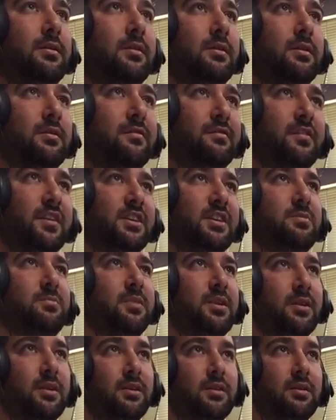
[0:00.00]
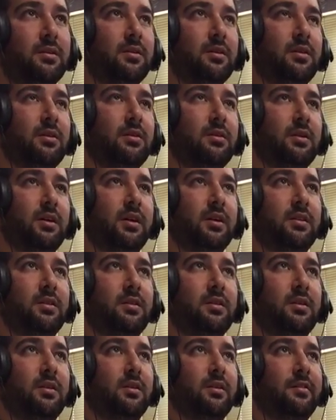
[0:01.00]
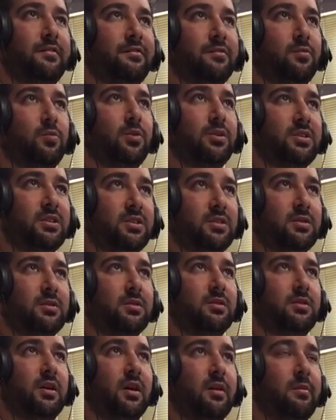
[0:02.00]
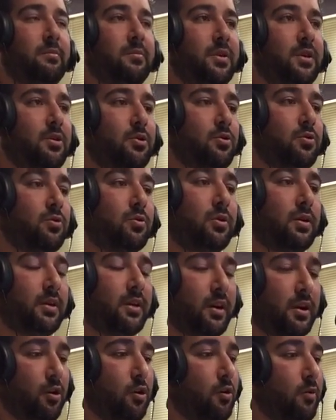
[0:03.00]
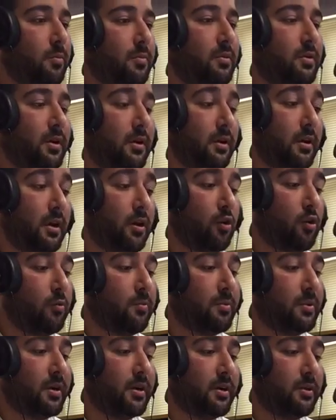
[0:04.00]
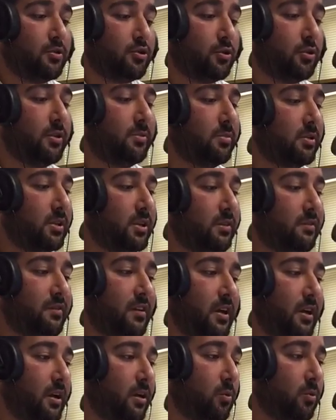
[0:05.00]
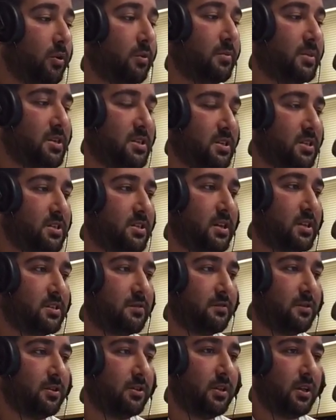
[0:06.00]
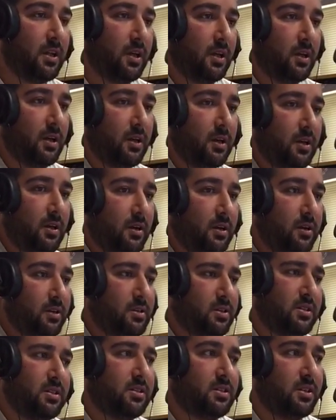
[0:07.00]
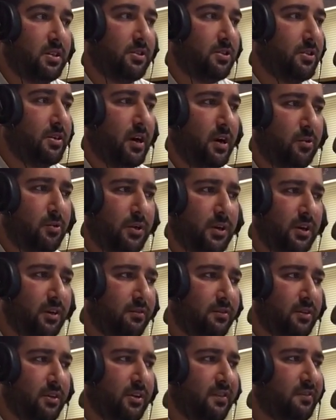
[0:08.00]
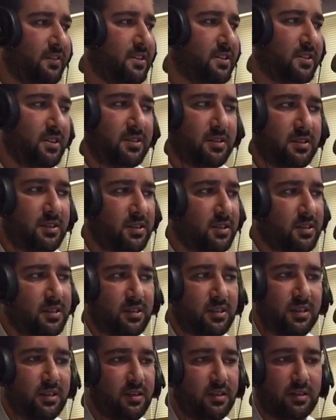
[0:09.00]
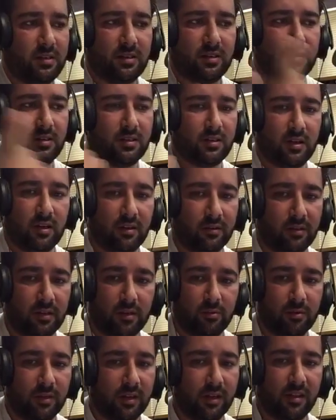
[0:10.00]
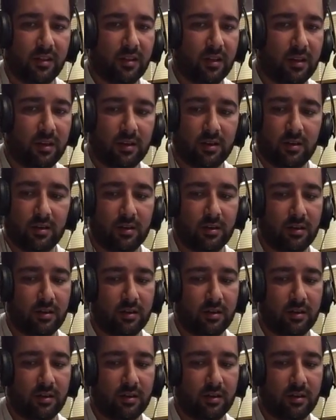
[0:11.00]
investment if once the MPU, and I hope and I truly believe it will be successful, because it's either now or never. If this doesn't succeed, I really think